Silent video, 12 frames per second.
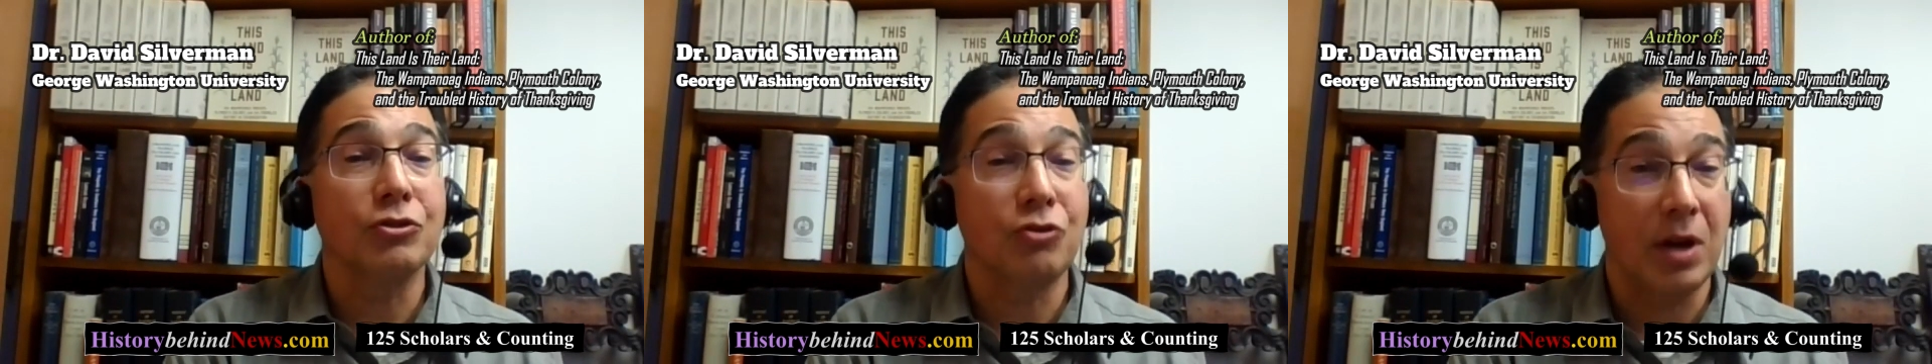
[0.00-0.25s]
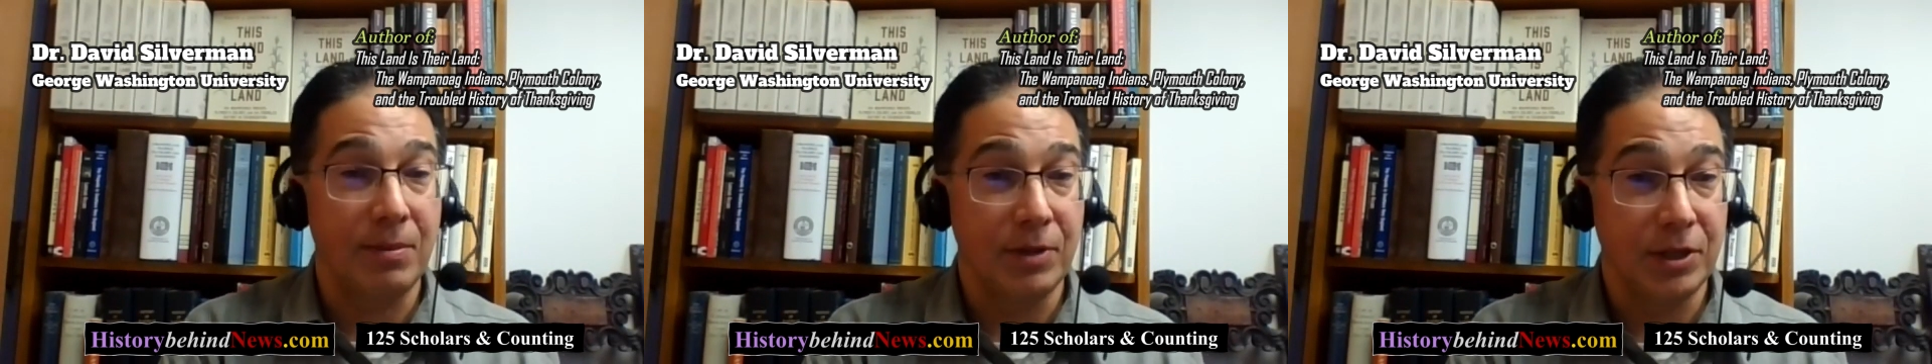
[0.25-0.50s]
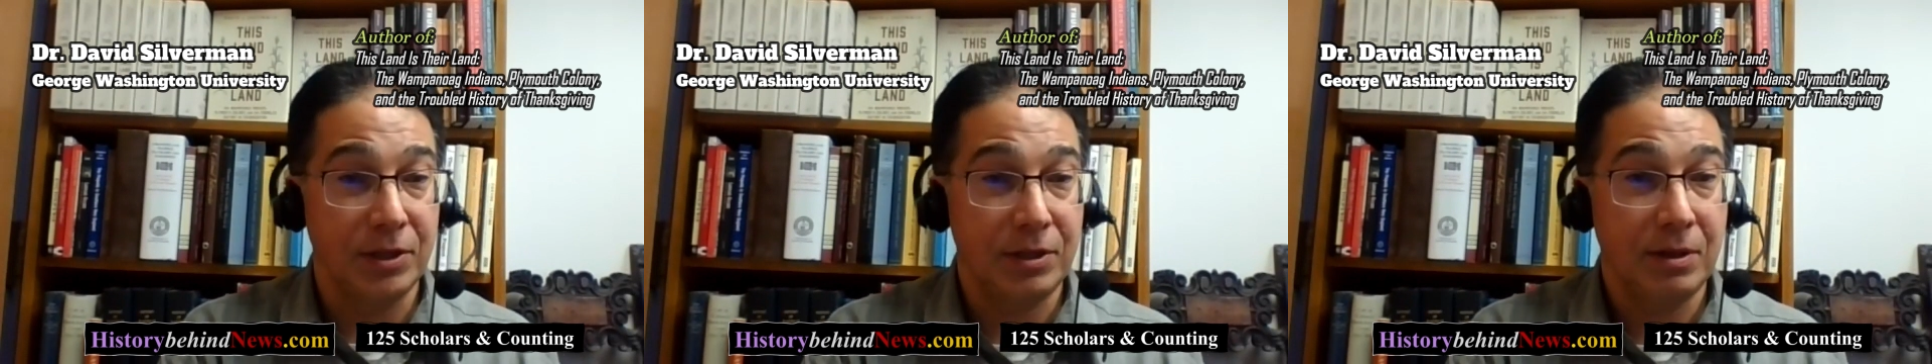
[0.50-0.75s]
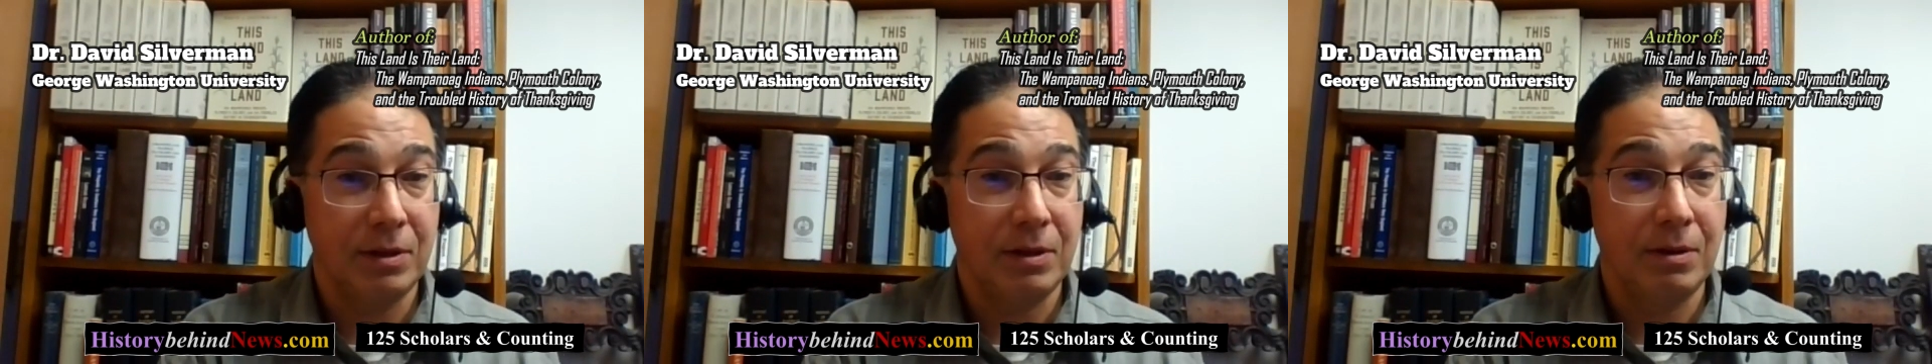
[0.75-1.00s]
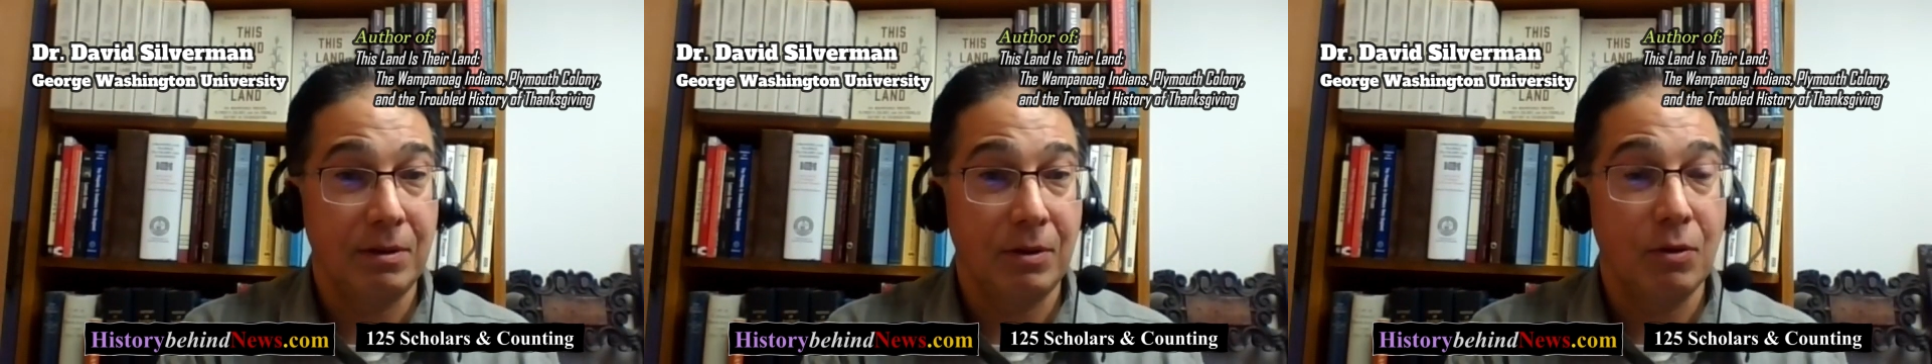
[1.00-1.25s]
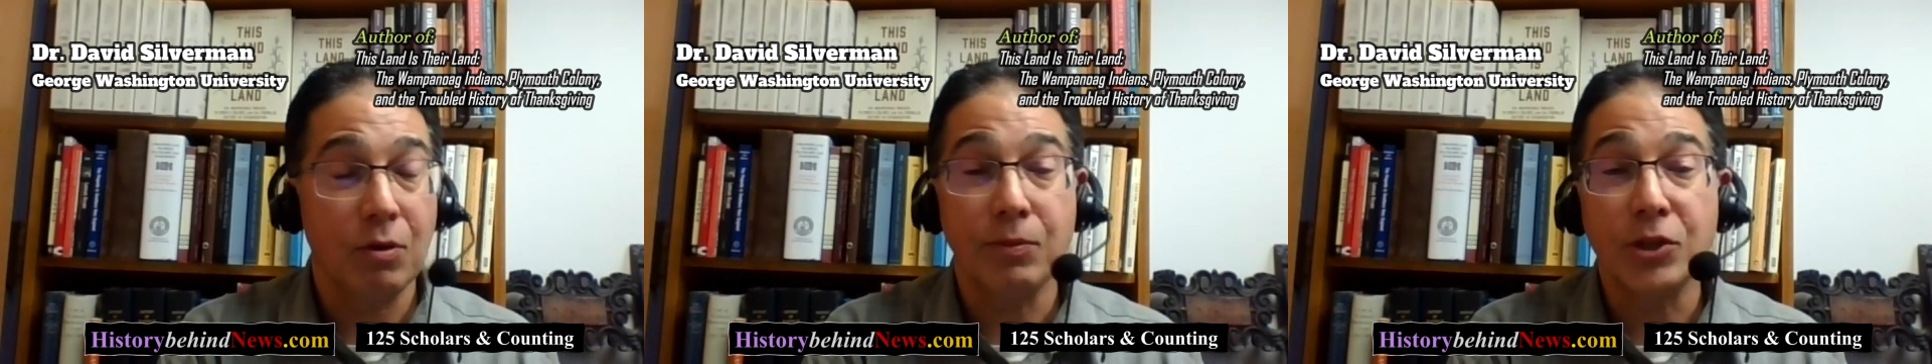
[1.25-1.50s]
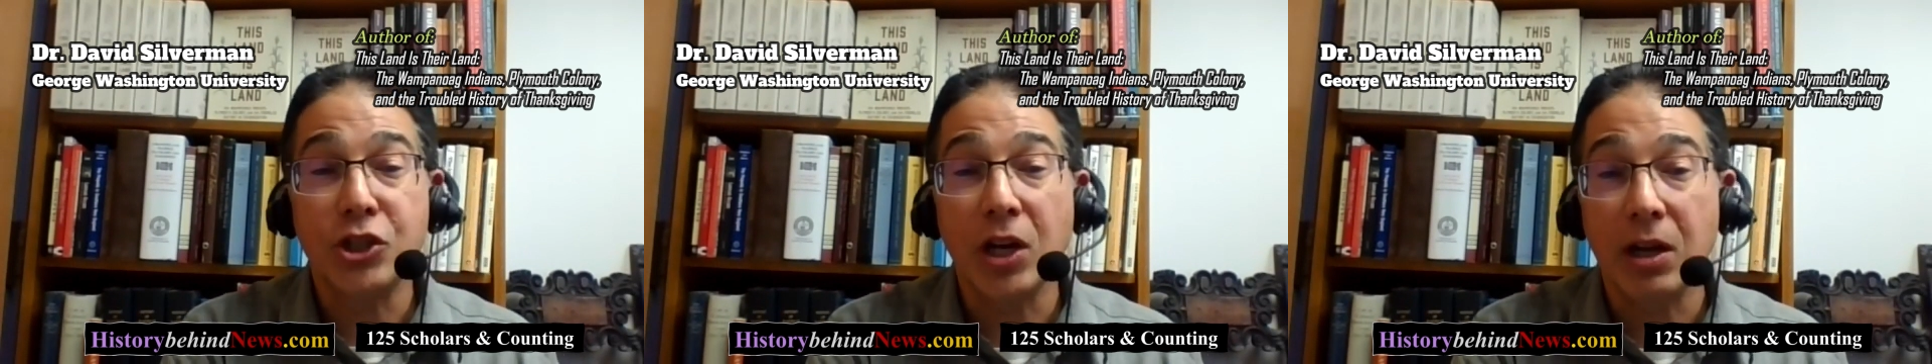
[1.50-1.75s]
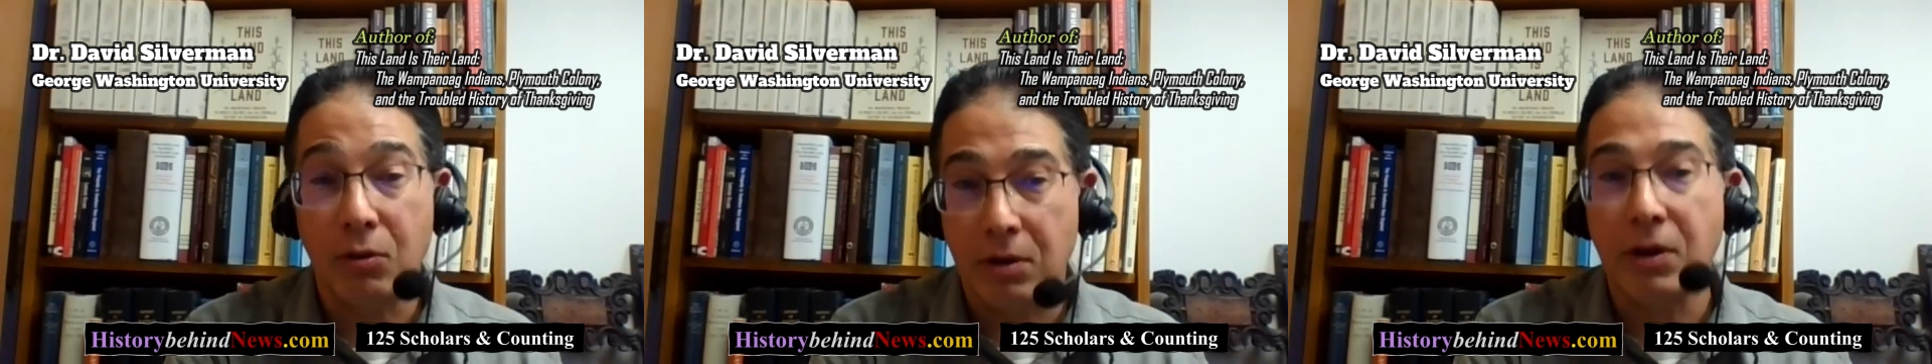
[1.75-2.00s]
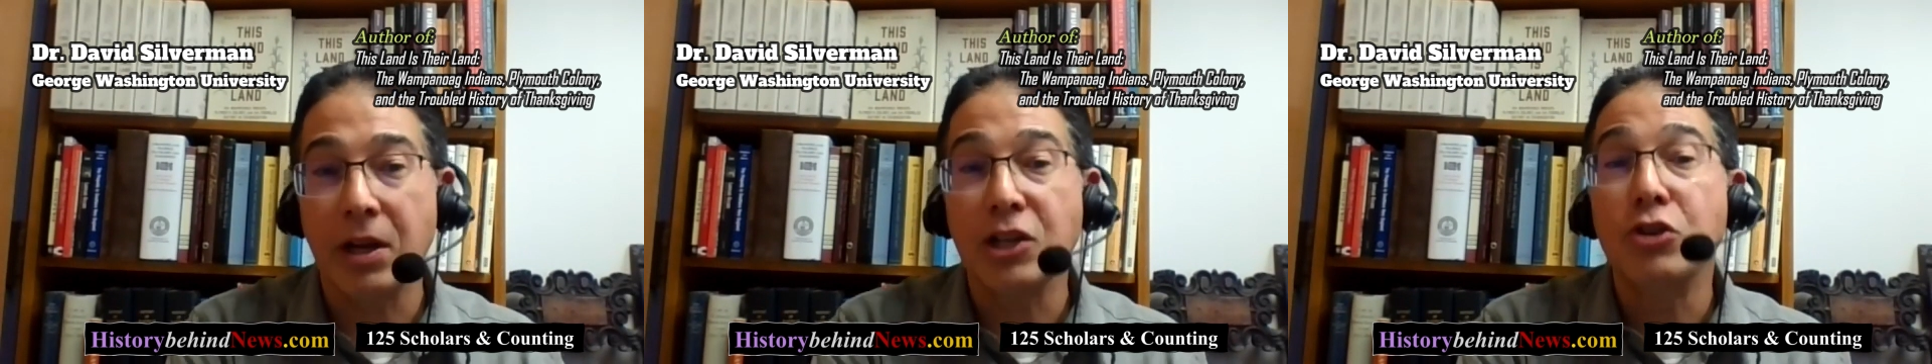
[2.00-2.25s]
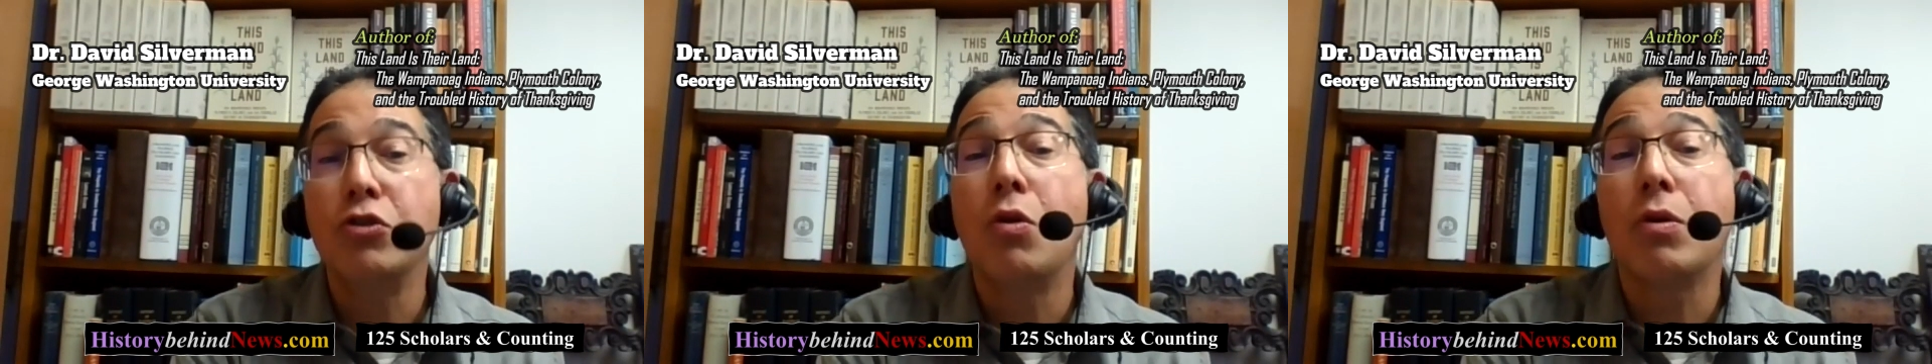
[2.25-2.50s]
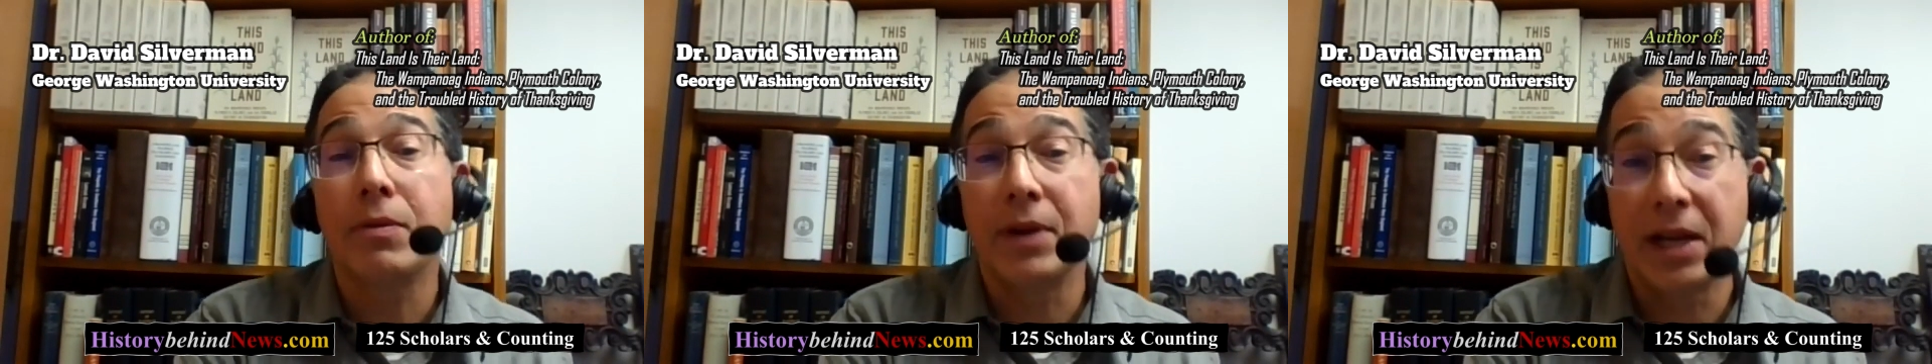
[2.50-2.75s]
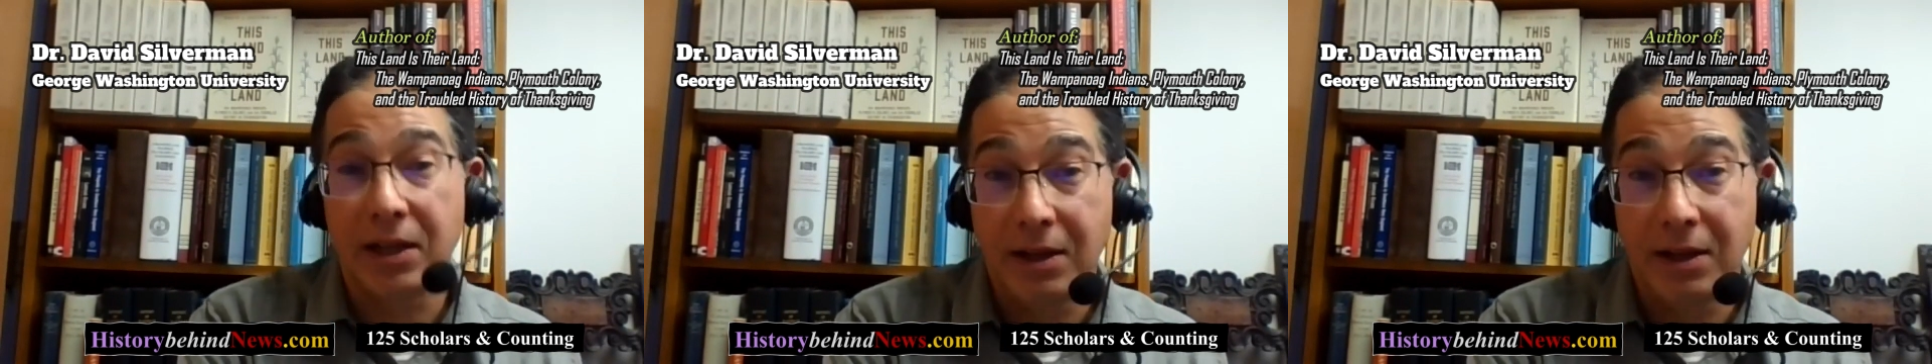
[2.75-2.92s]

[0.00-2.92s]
traumas or ignoring